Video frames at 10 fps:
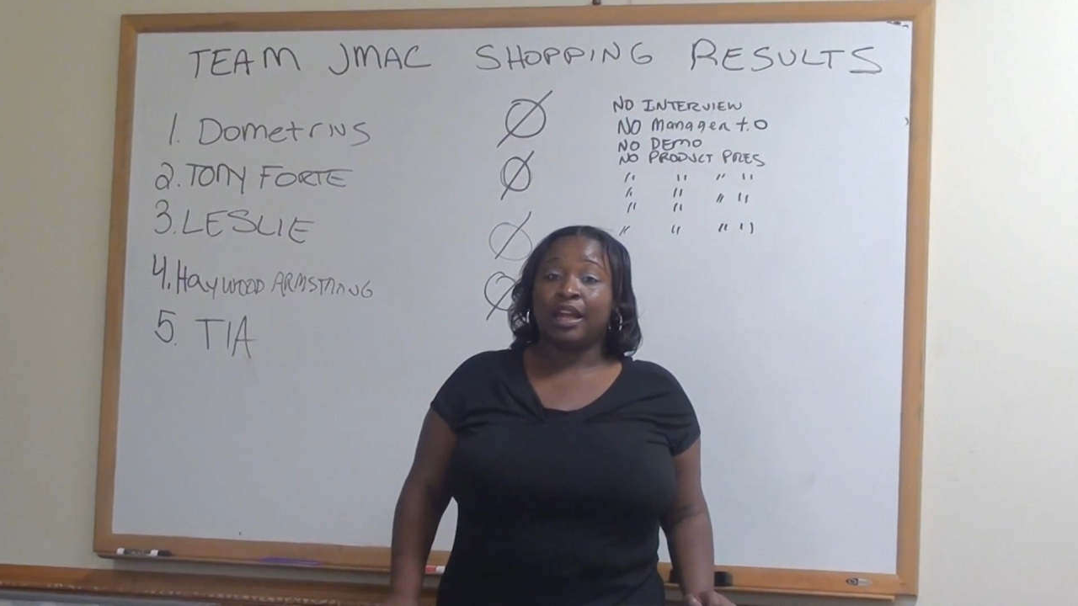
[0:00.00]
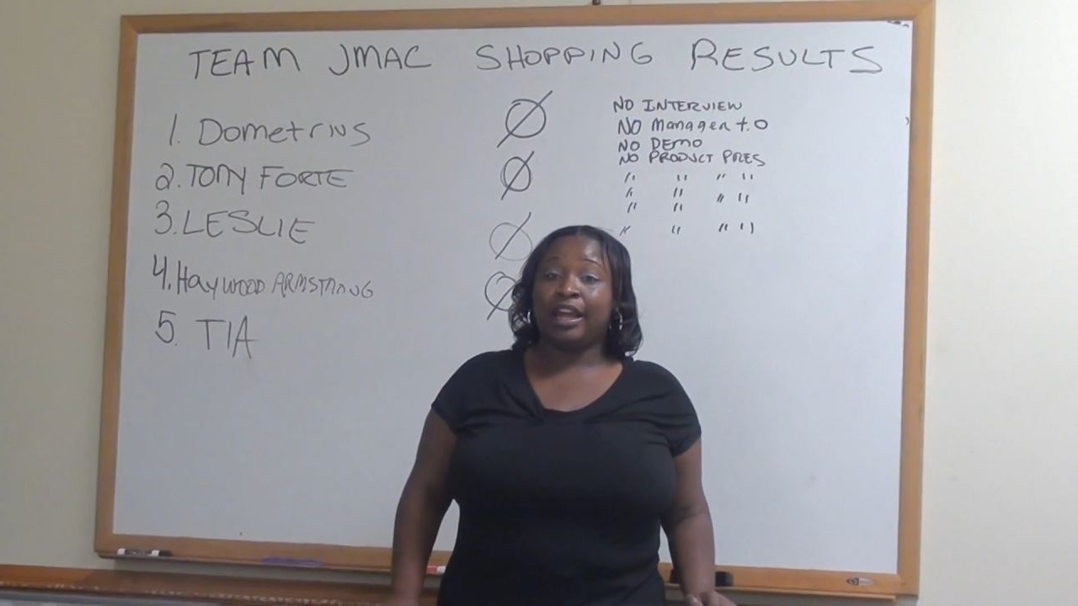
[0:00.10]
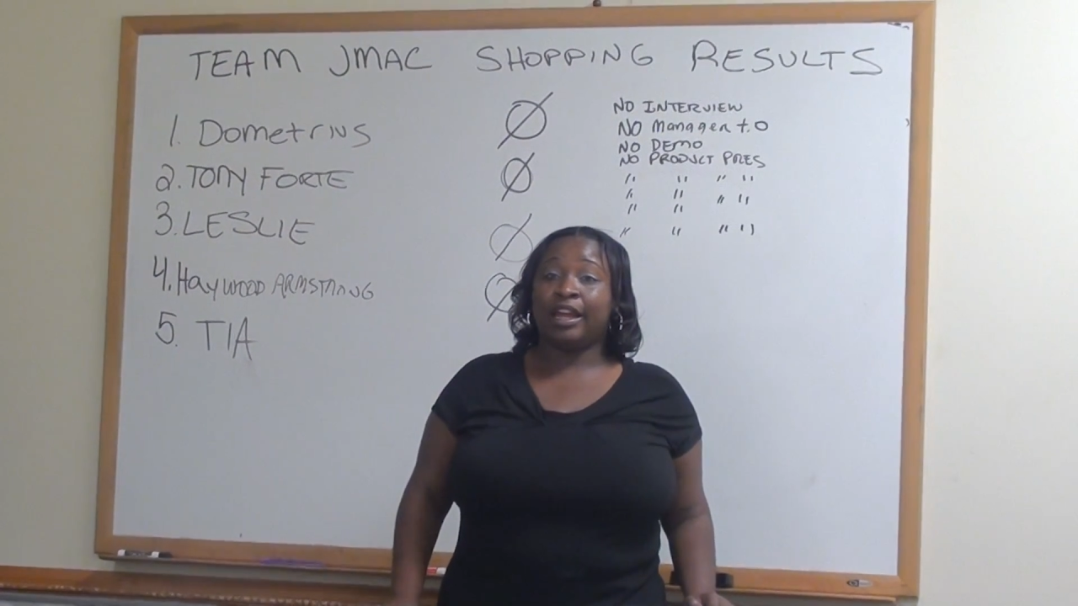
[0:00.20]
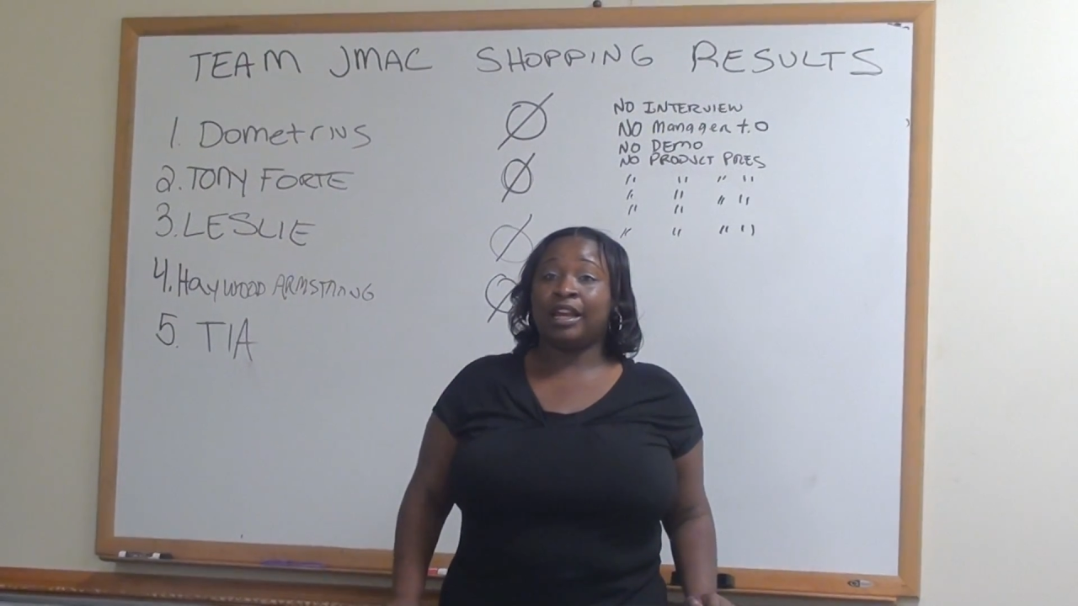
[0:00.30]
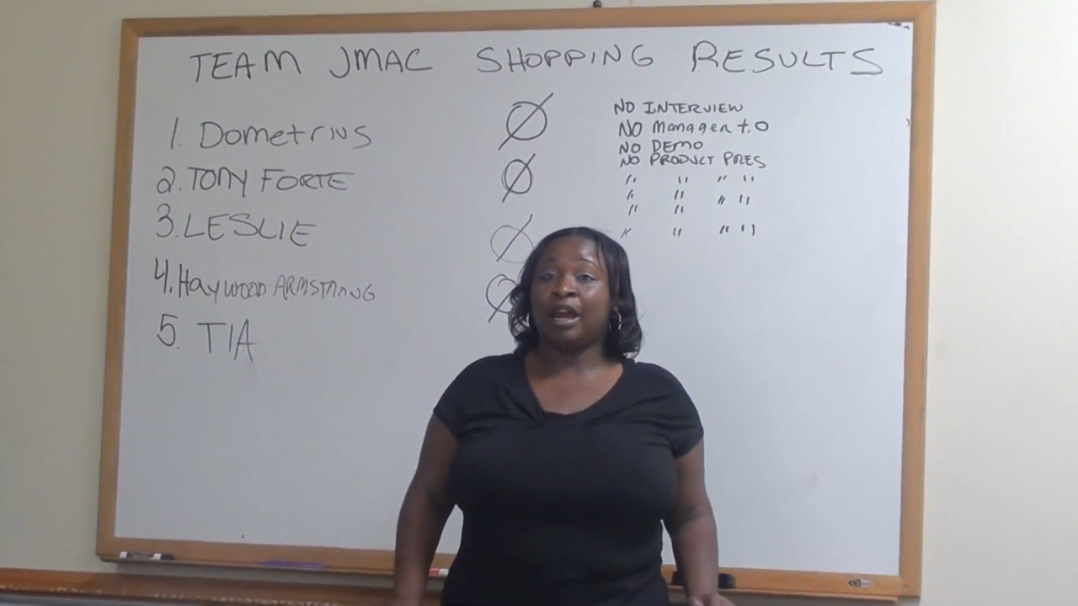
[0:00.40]

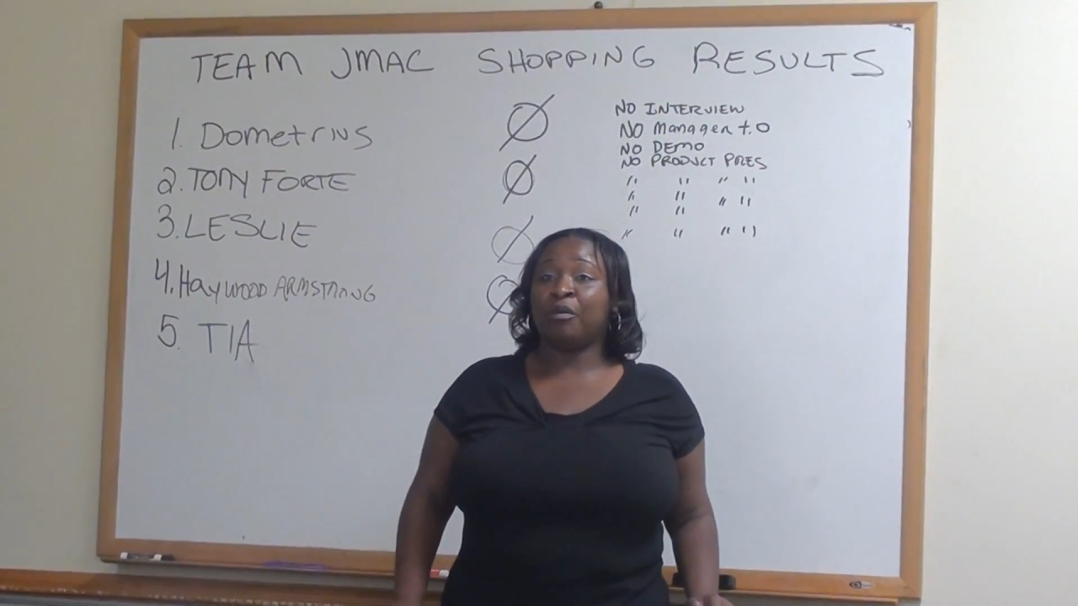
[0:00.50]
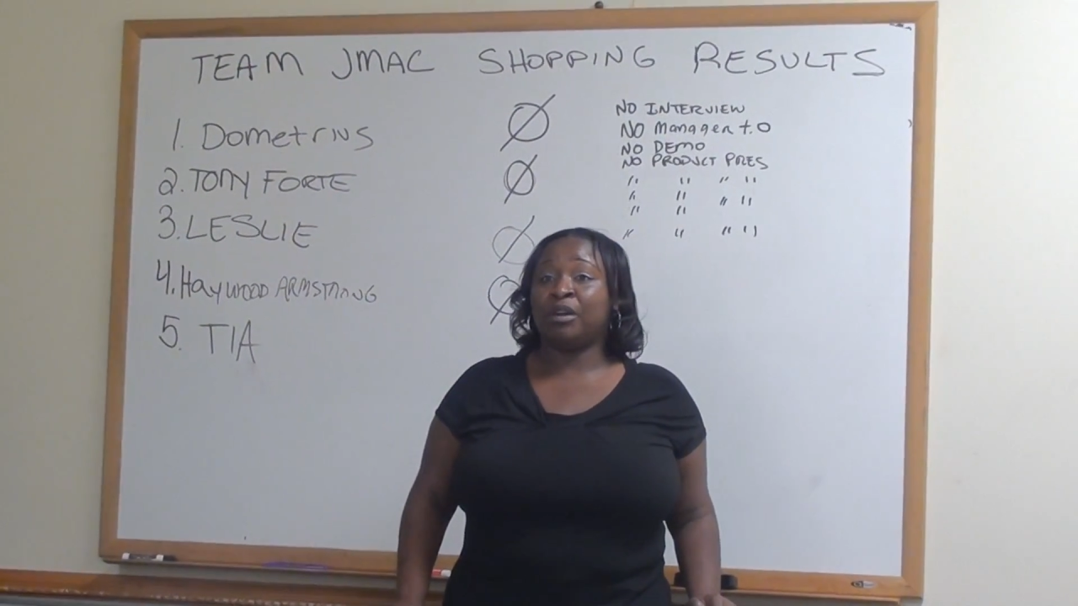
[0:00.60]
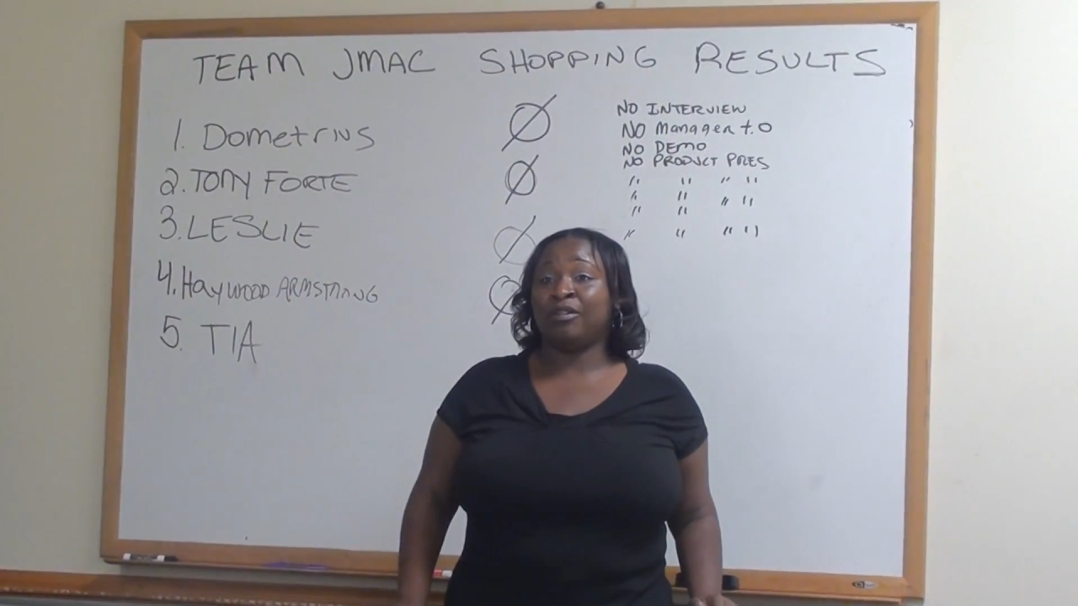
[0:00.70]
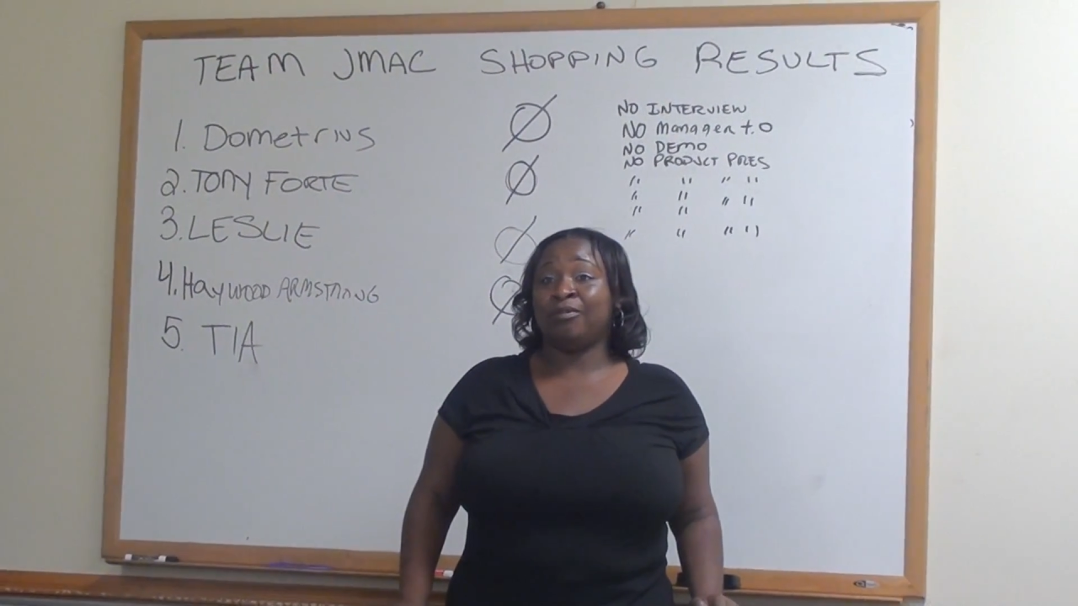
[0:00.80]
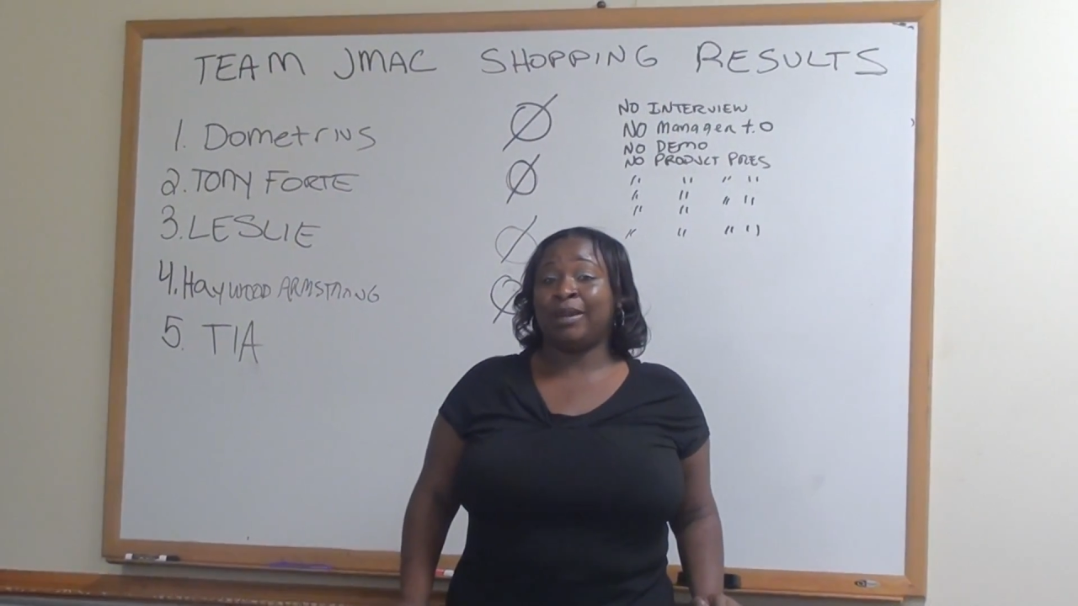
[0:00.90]
and I
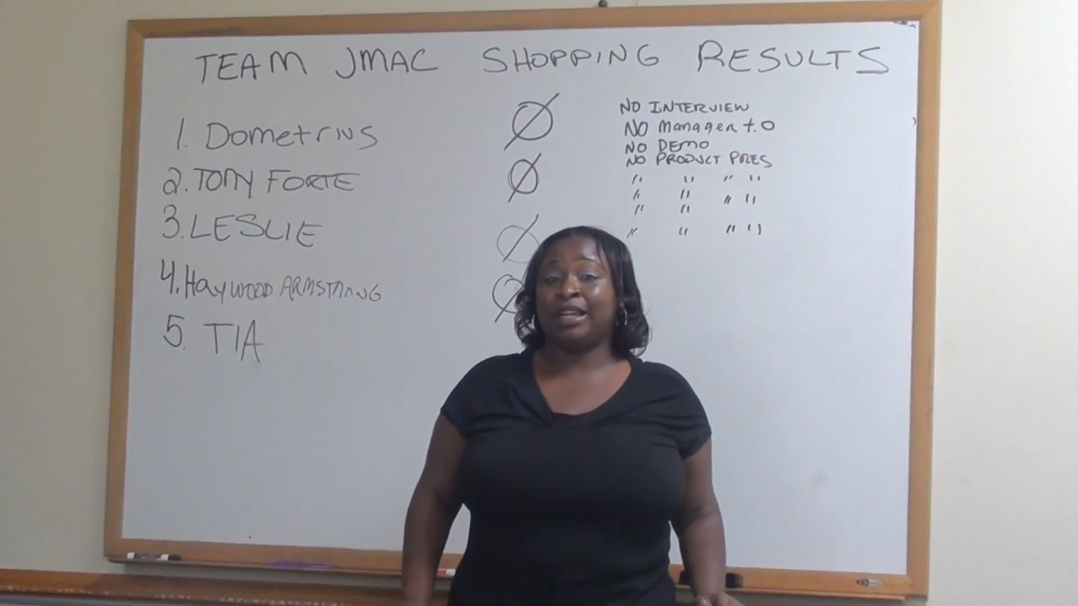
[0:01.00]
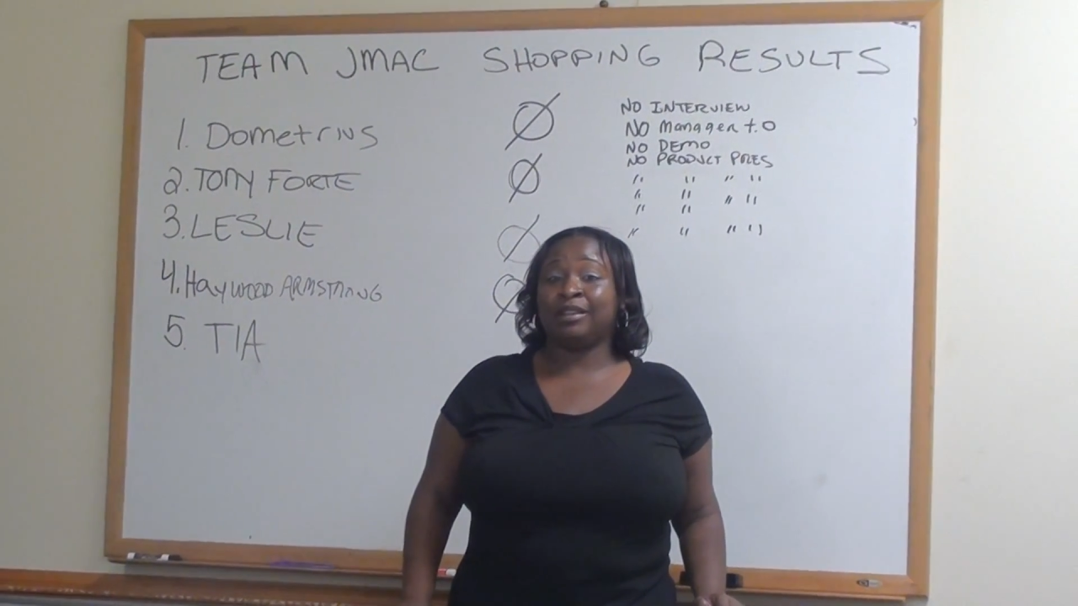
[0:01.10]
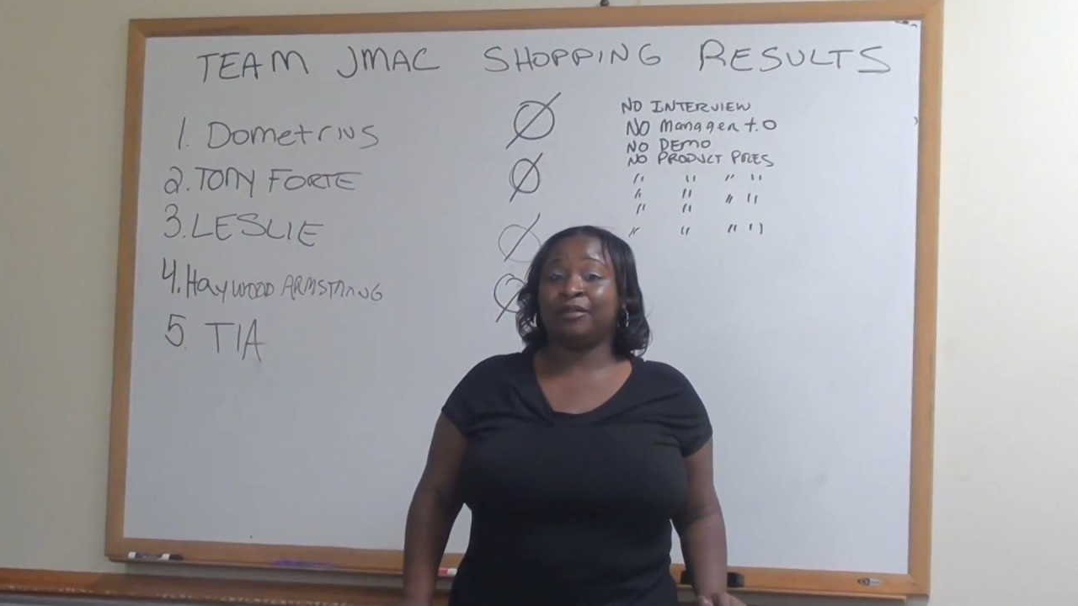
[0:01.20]
wouldn't have made